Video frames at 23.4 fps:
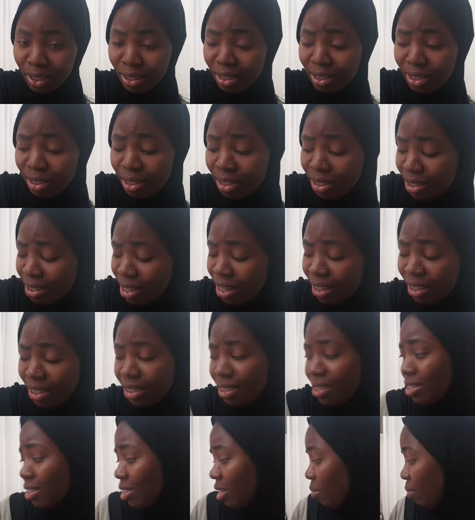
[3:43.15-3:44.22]
It is like
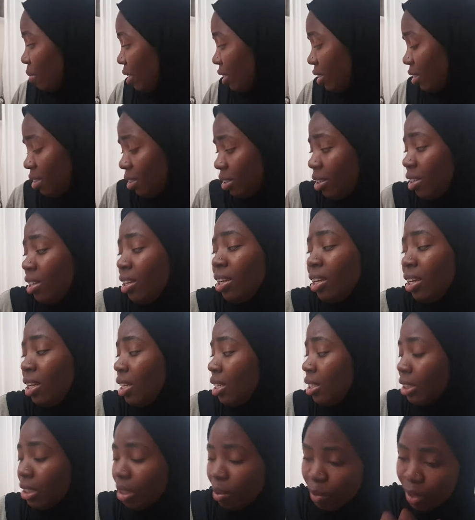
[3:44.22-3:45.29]
semi
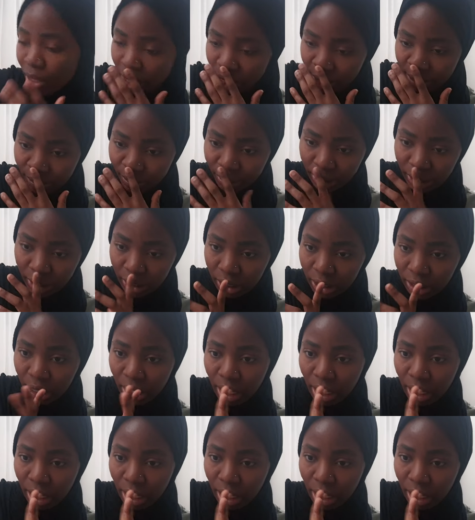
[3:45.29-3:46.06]
arranged.